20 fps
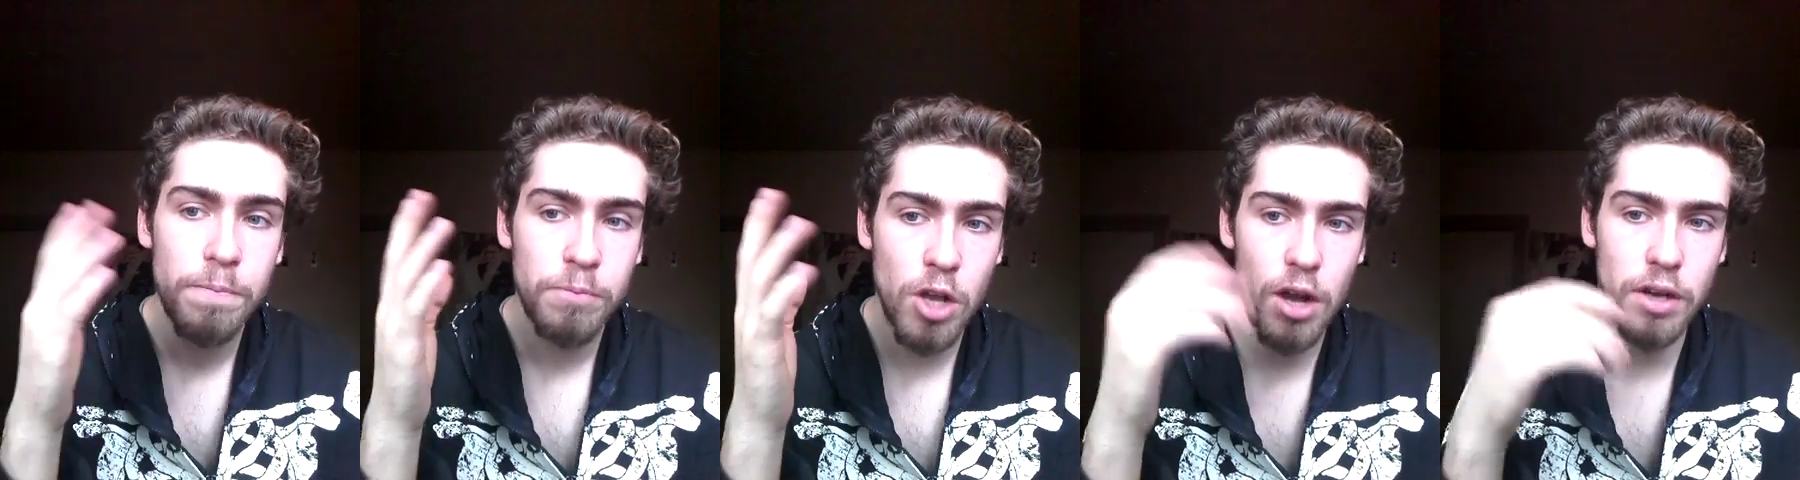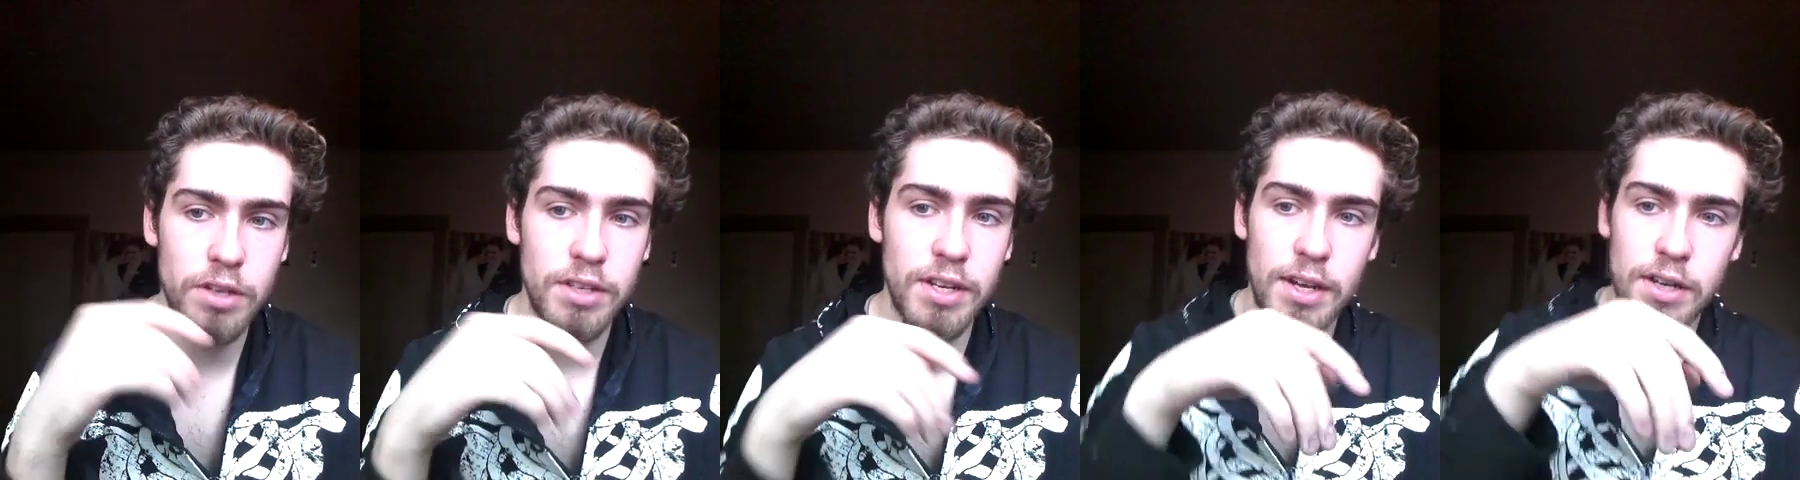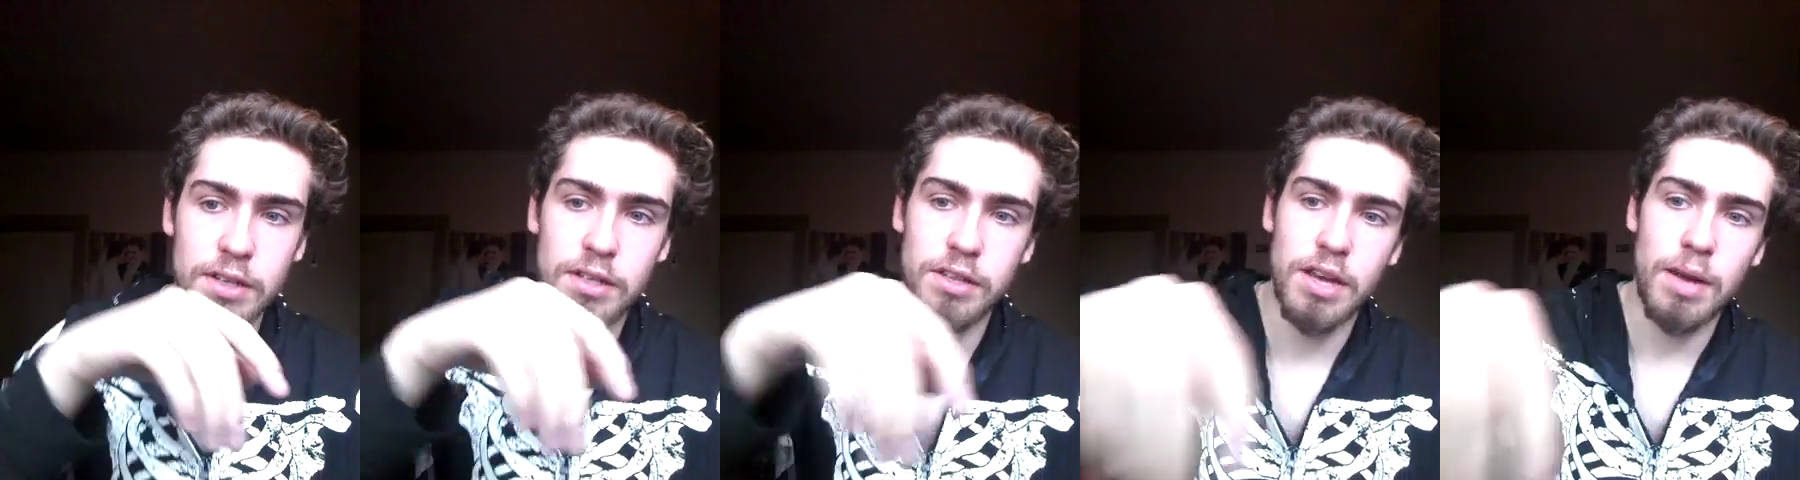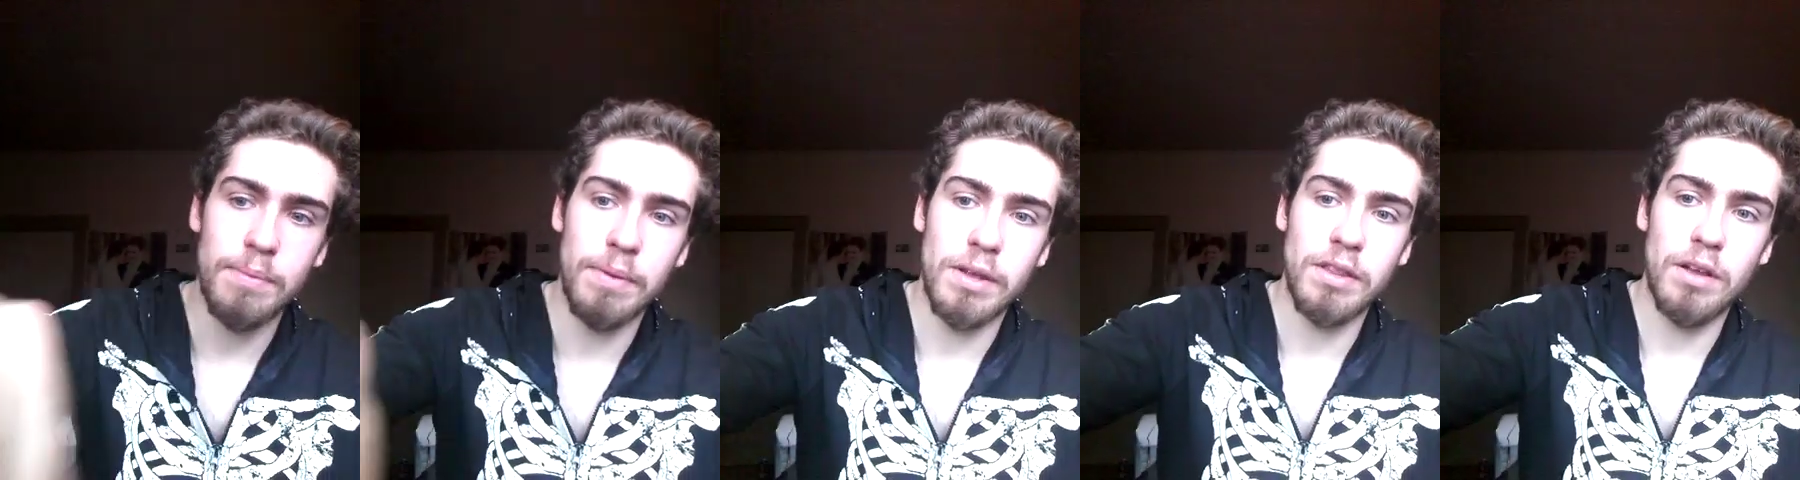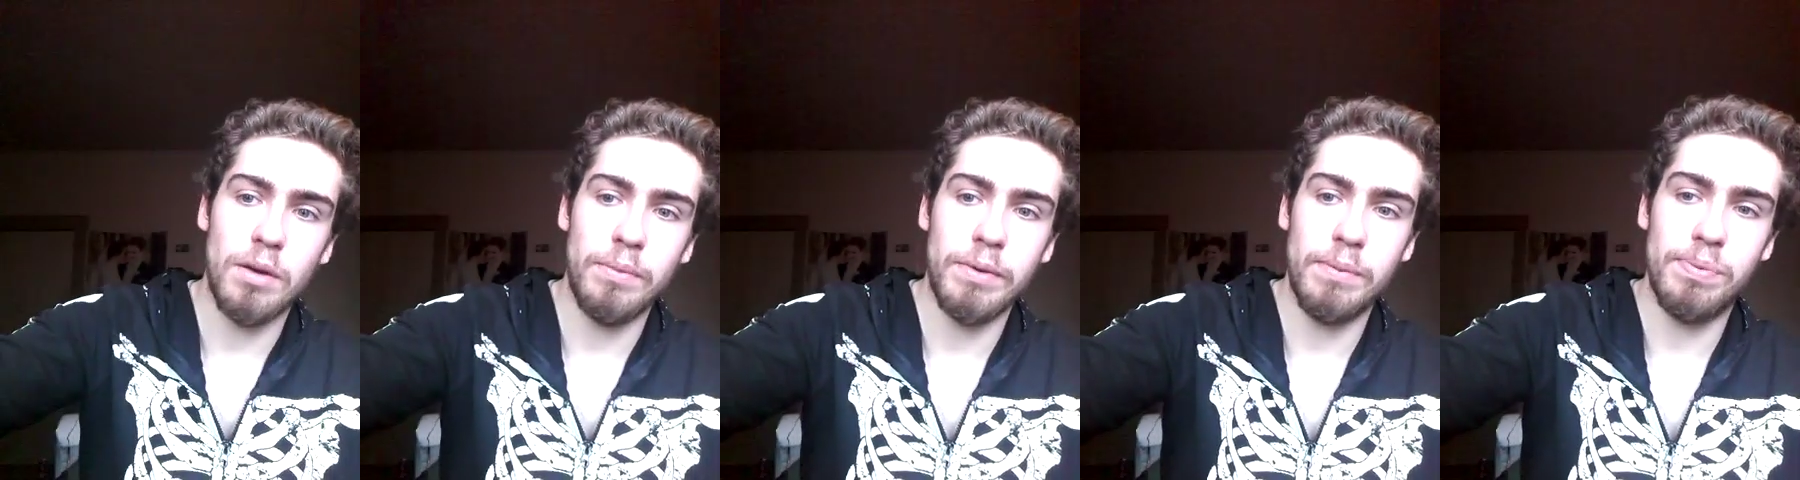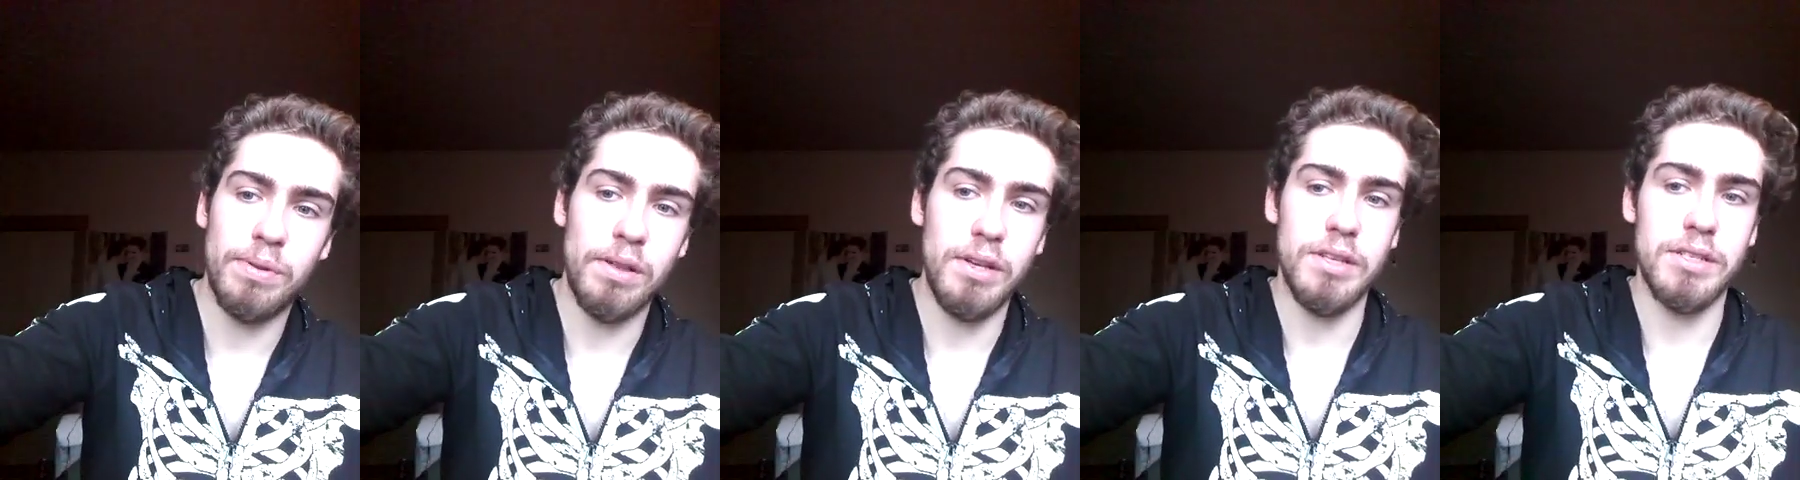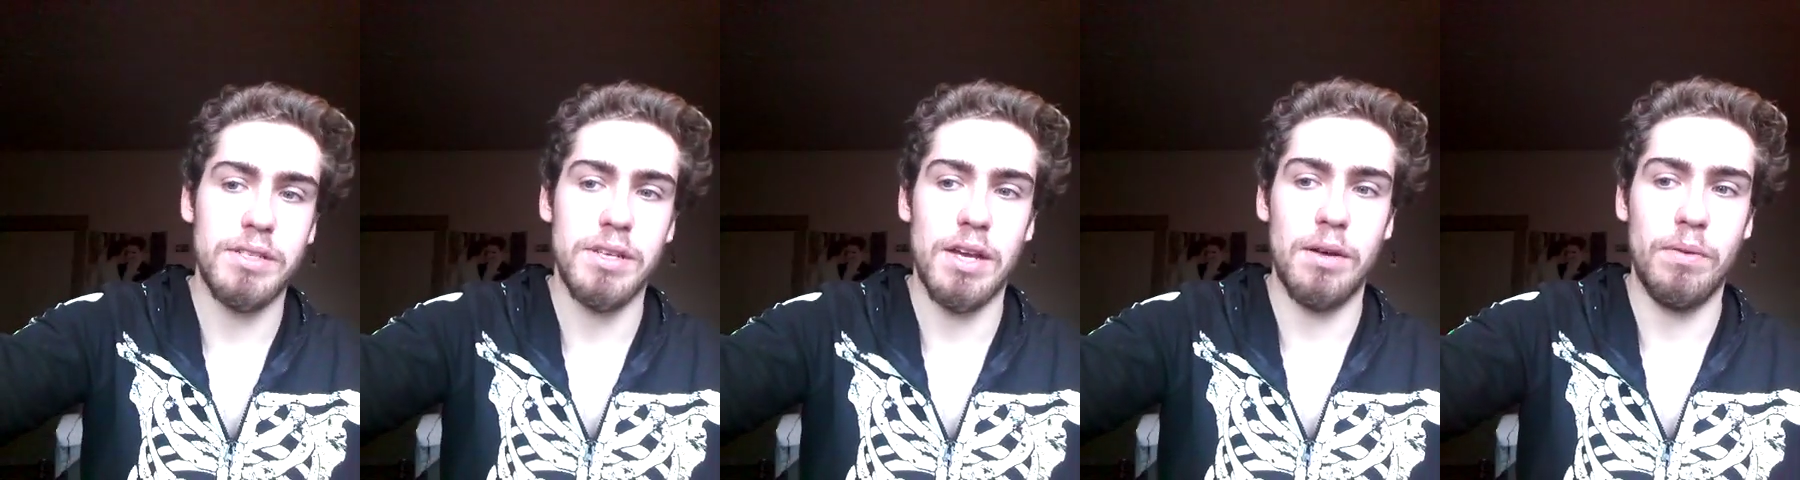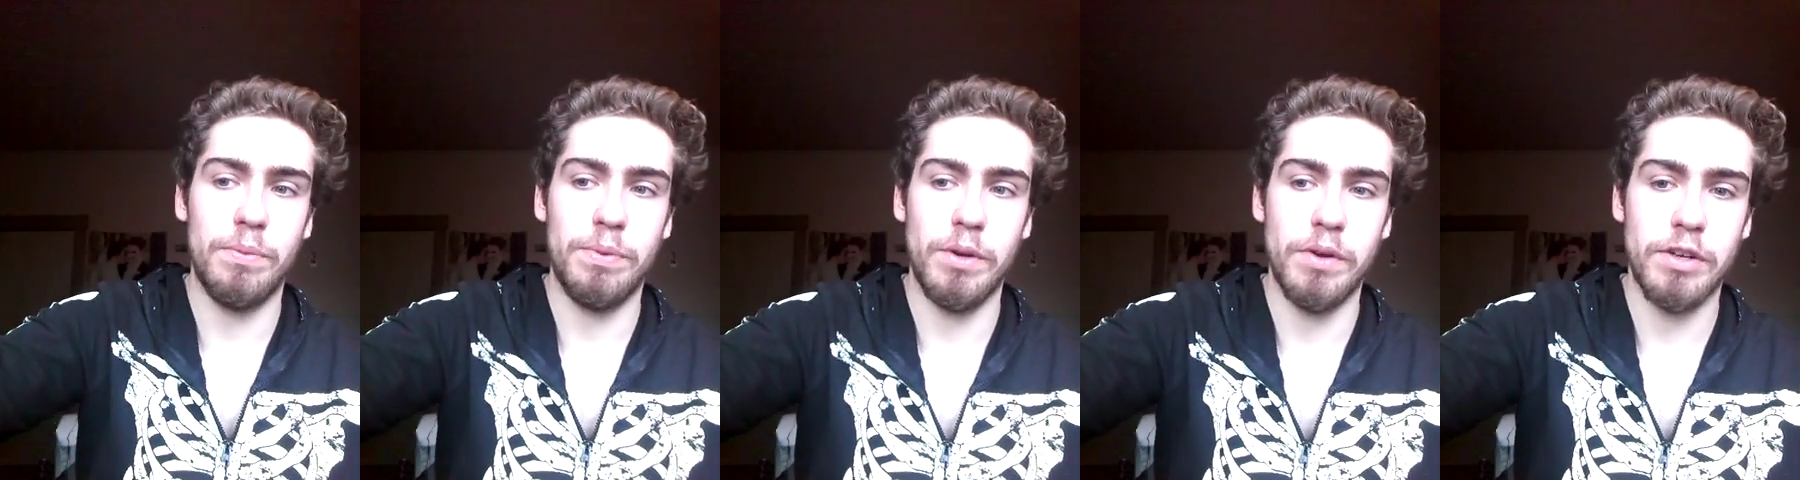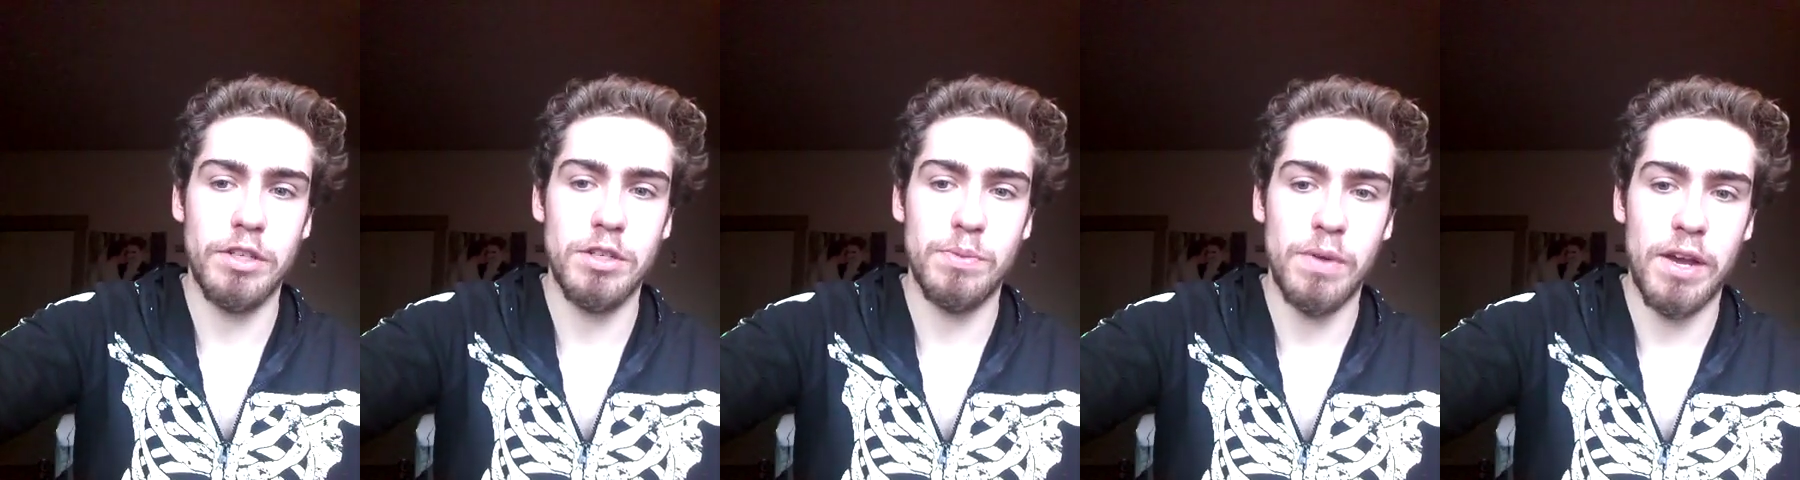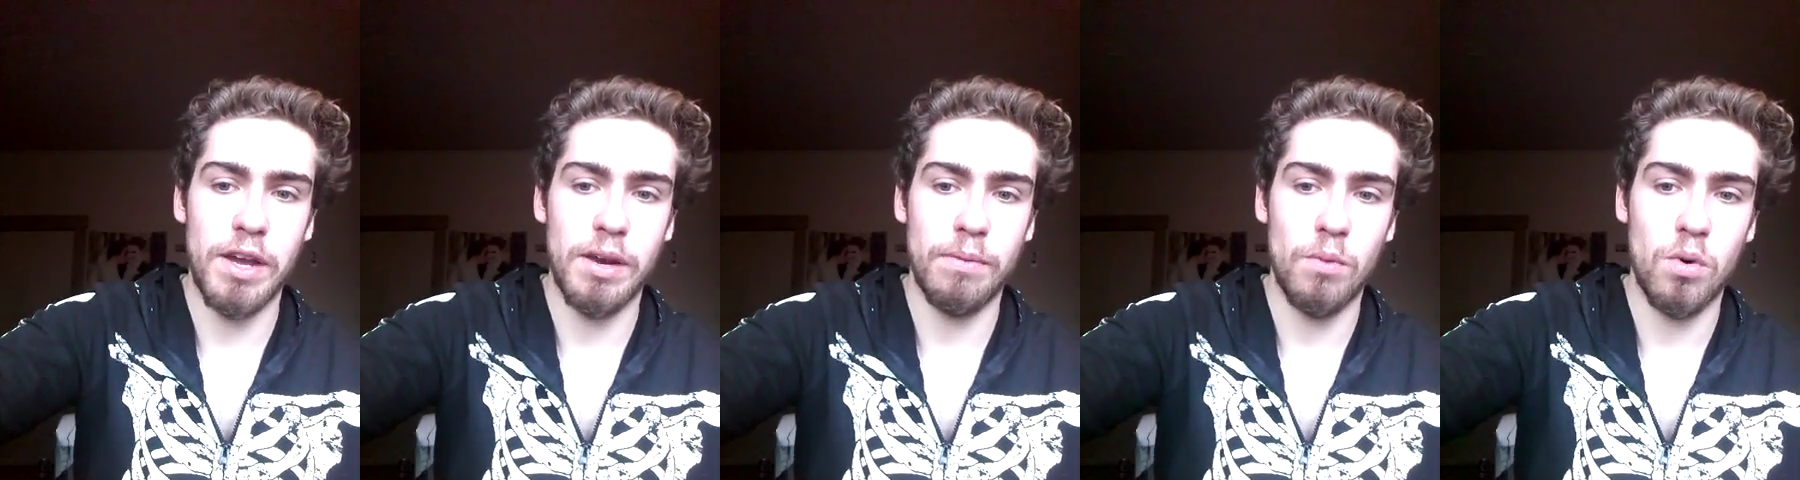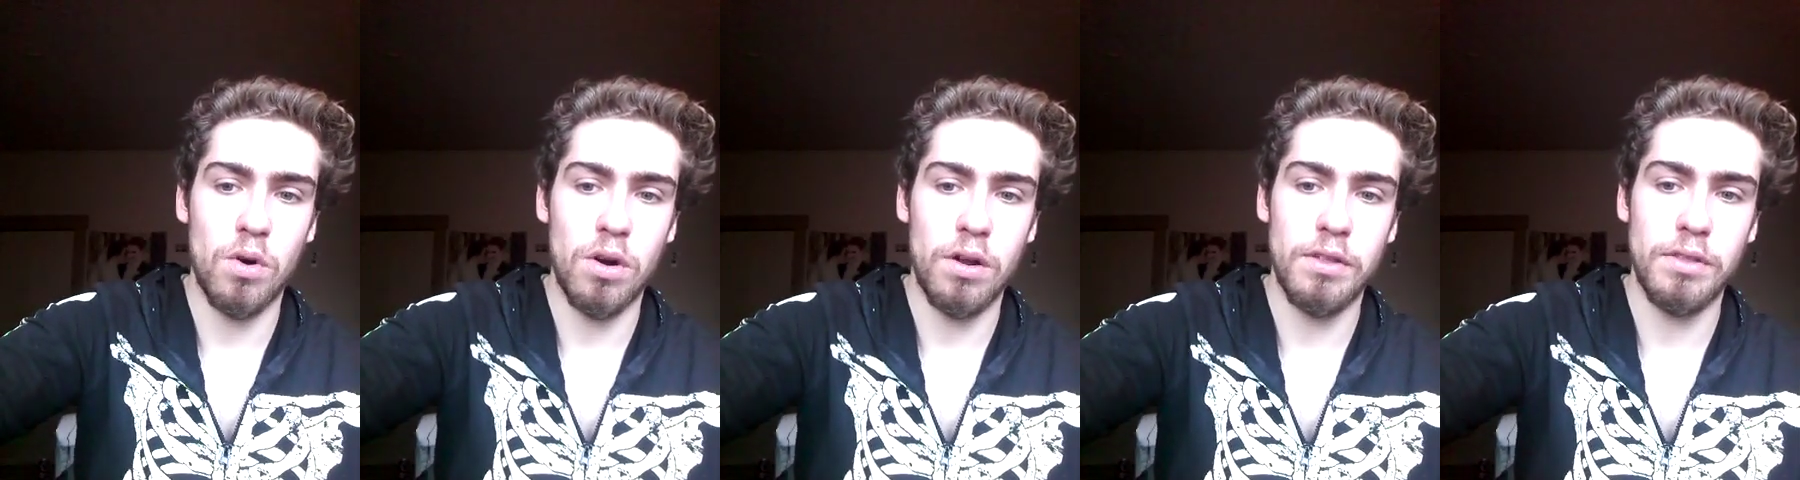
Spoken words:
contact them and they'll be pleased to help you explain more,